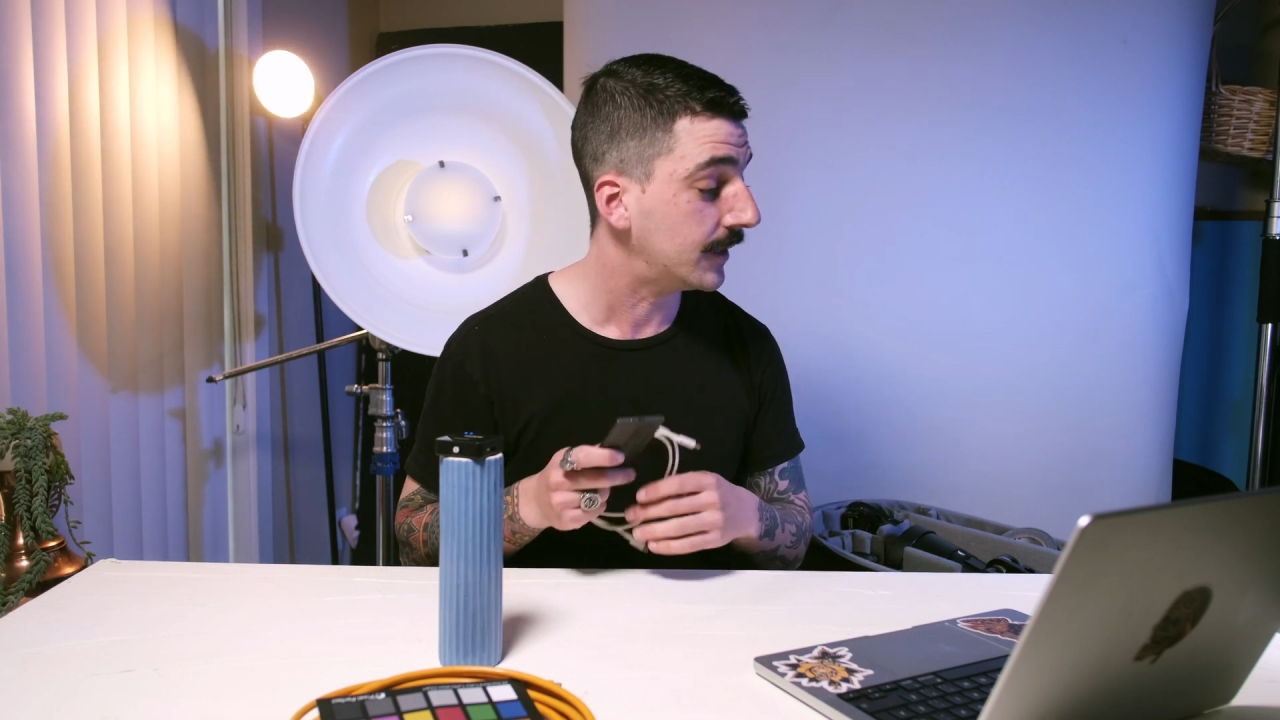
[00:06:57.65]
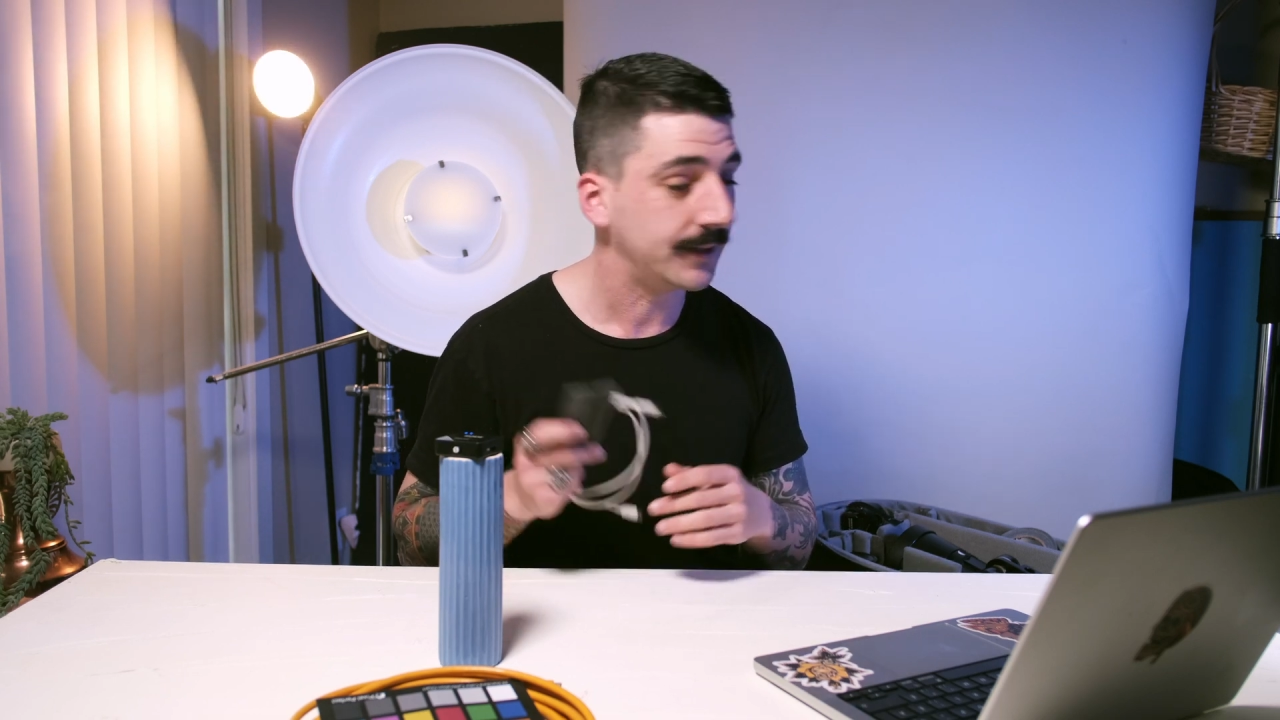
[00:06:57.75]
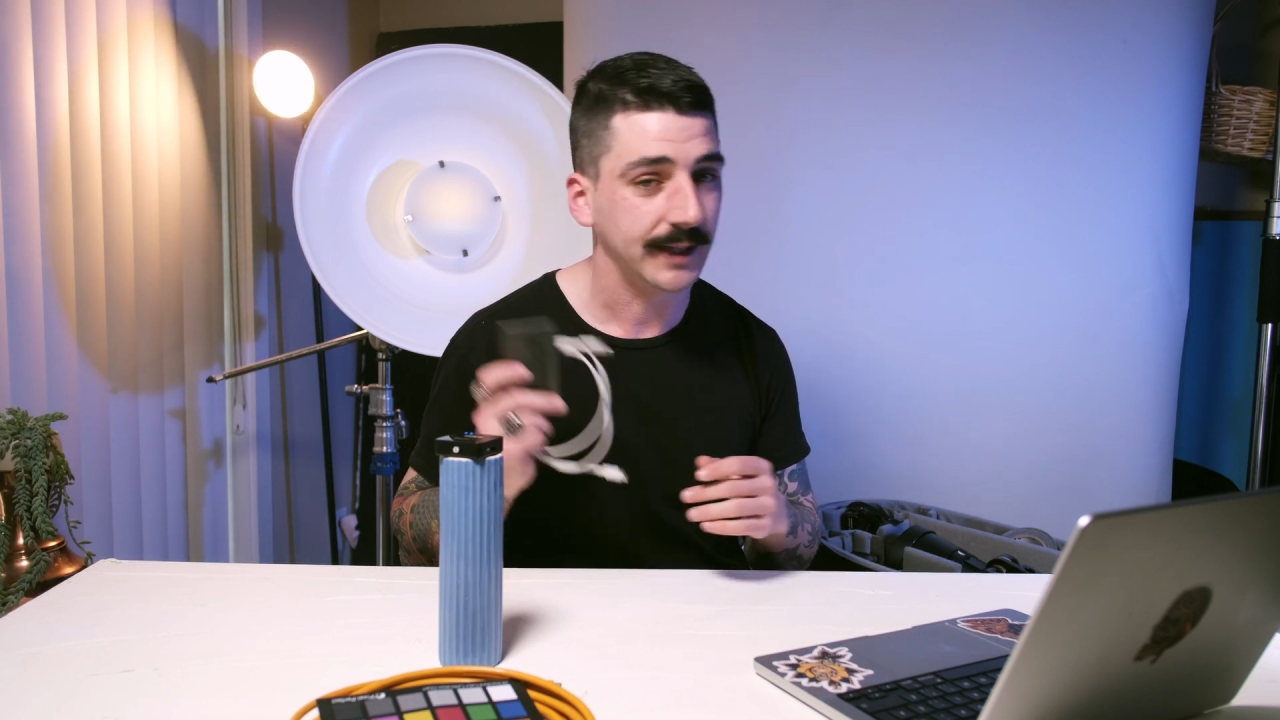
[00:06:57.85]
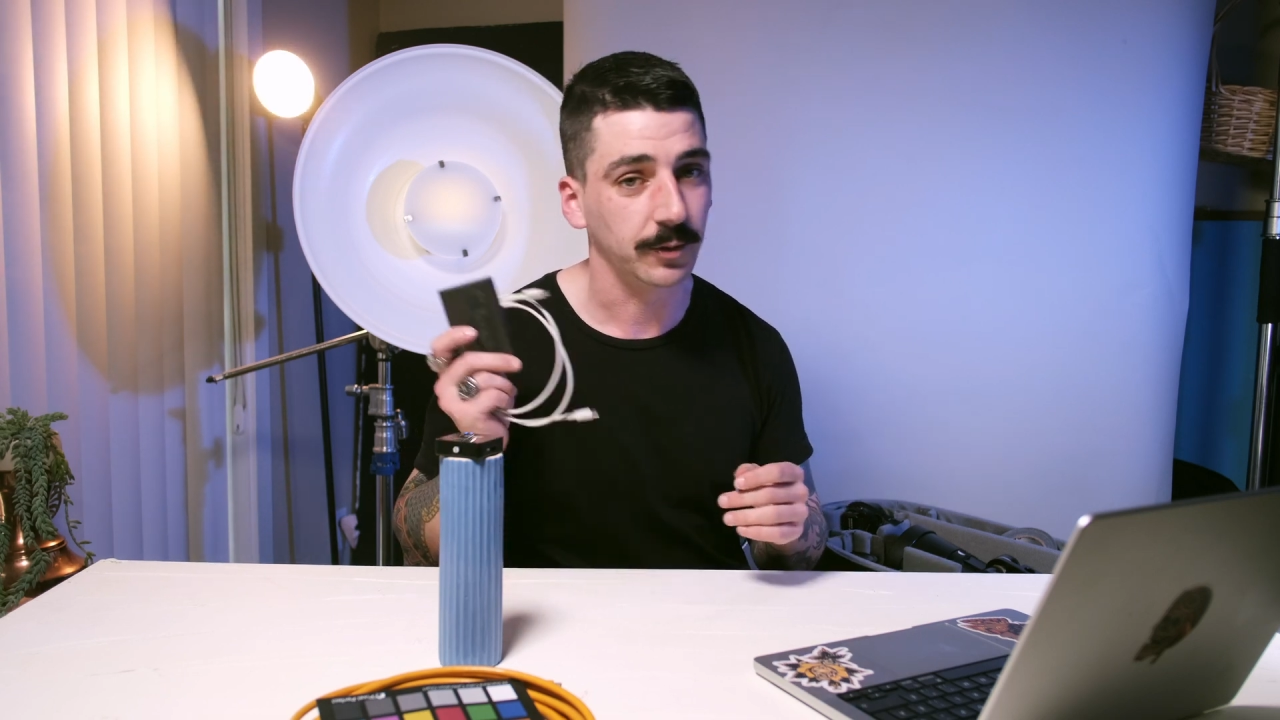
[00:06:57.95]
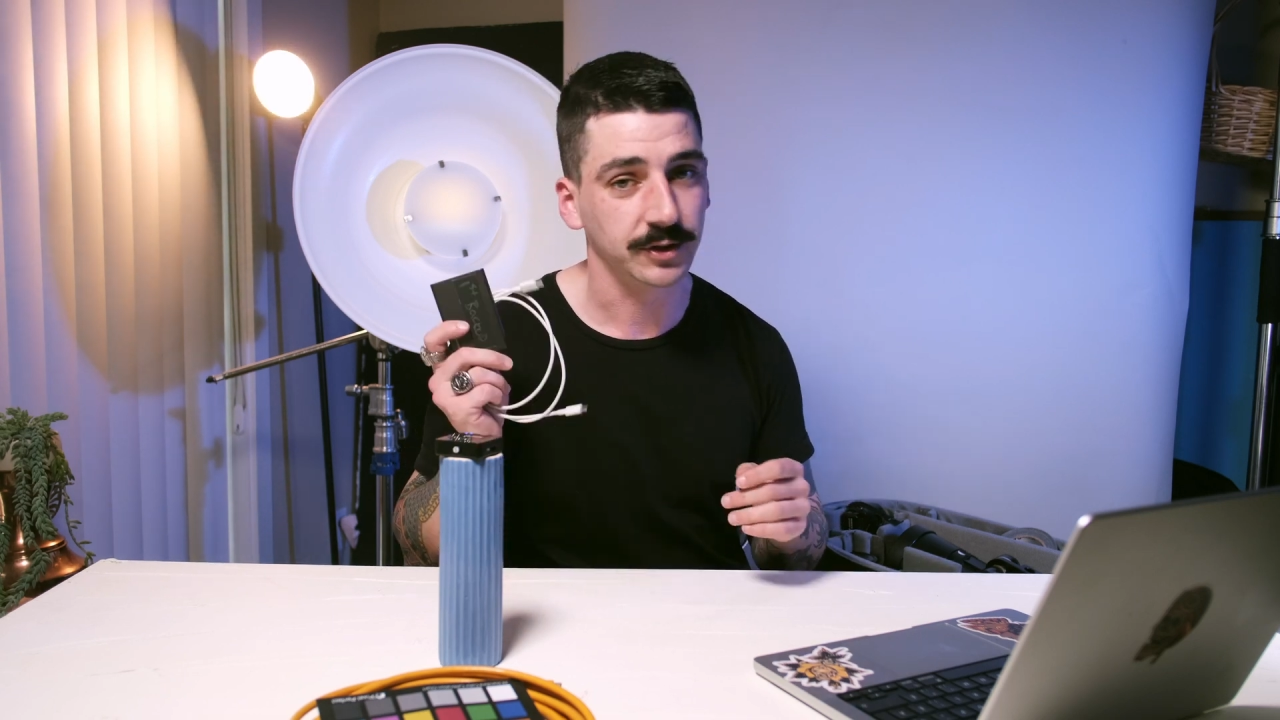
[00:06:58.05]

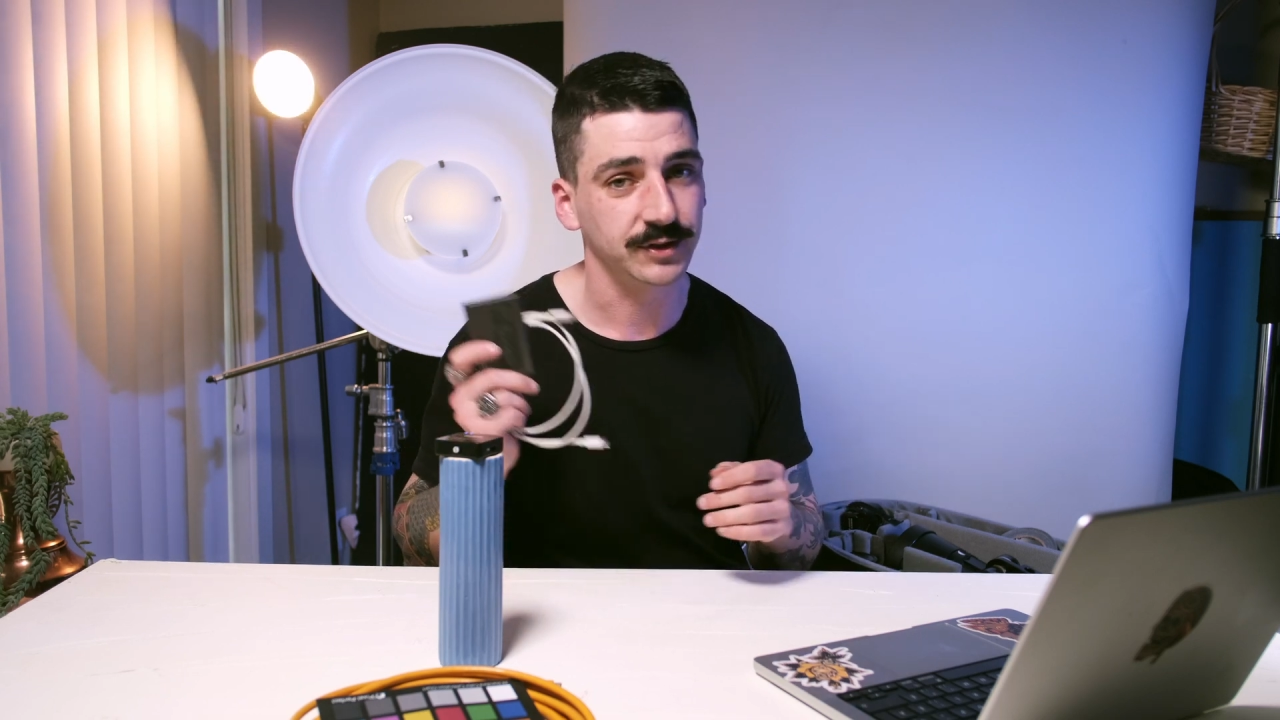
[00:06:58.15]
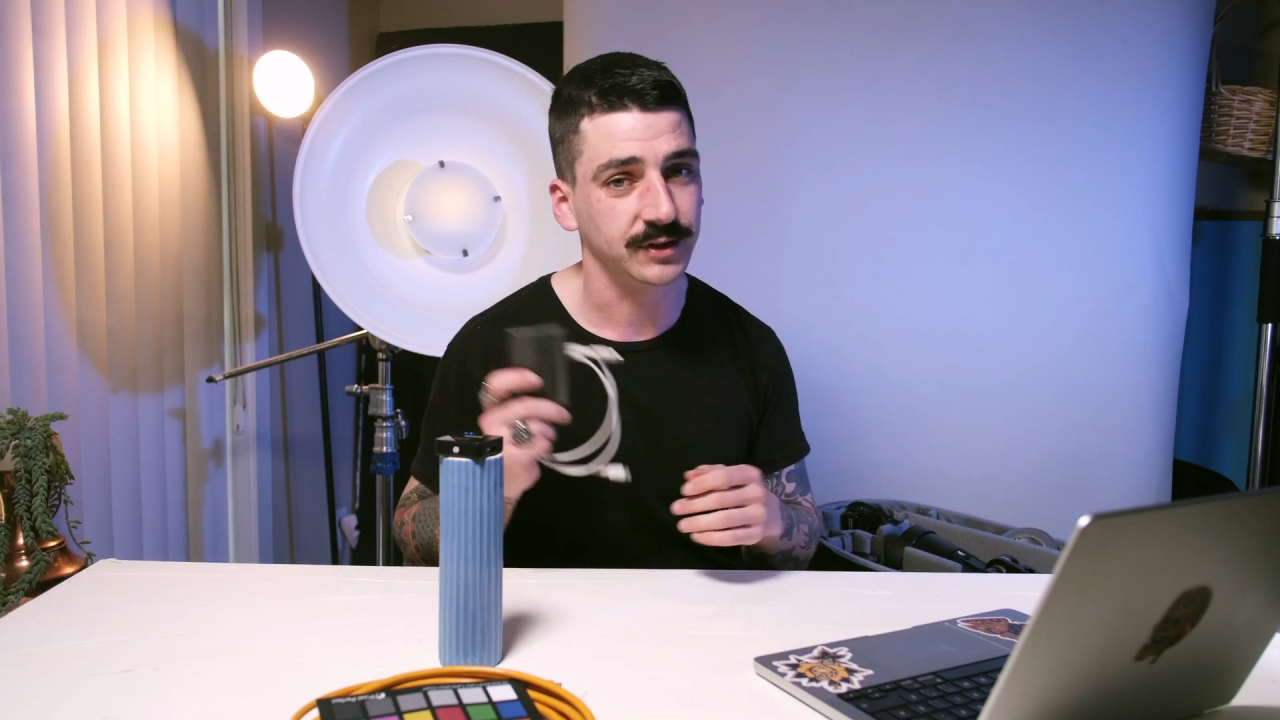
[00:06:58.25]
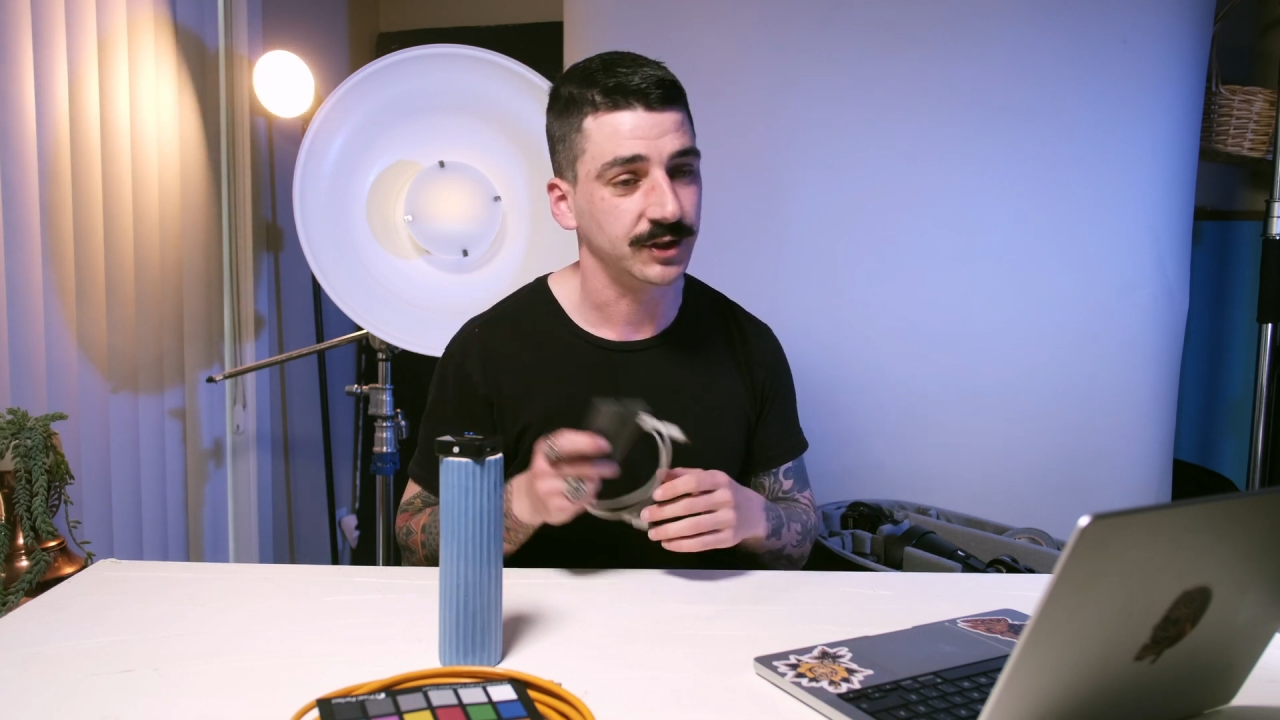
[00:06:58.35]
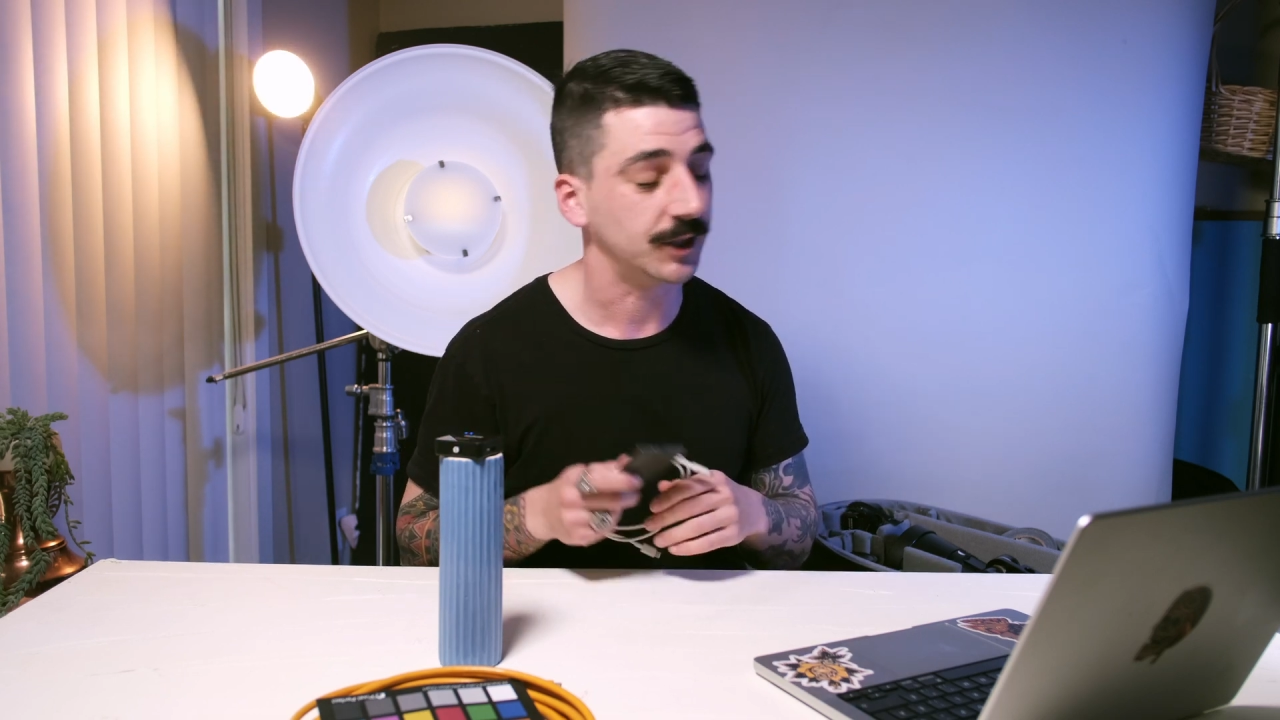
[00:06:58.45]
they work just as good.